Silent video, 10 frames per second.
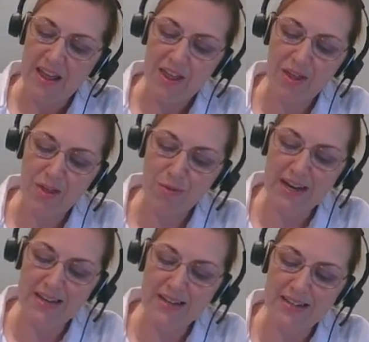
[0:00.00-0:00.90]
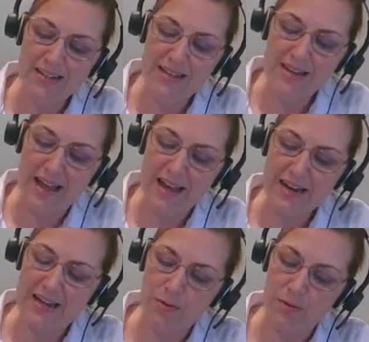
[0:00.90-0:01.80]
3 does not
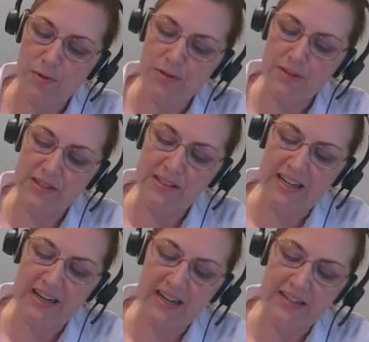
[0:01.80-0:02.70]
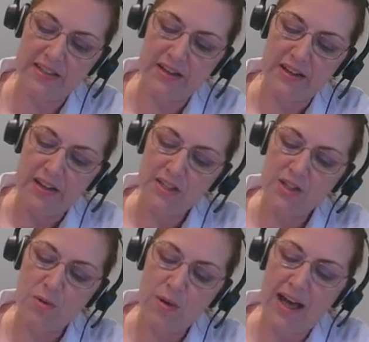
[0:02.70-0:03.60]
equal 6,
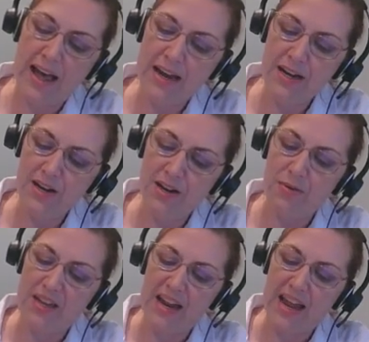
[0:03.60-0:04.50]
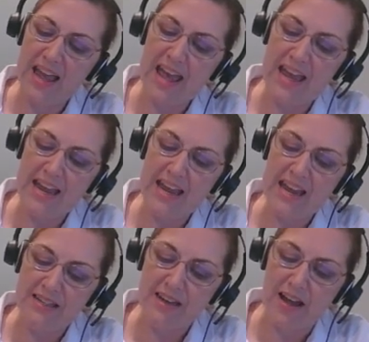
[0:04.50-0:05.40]
so I know that A
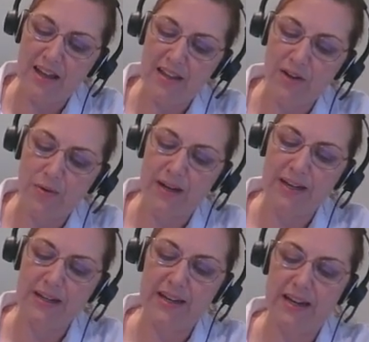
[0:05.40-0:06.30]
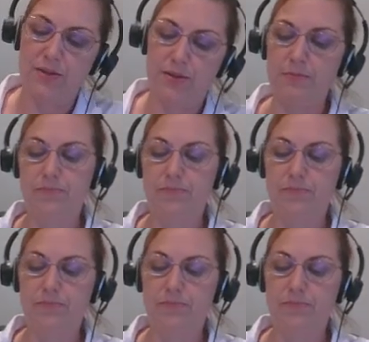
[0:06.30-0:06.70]
is not the correct answer.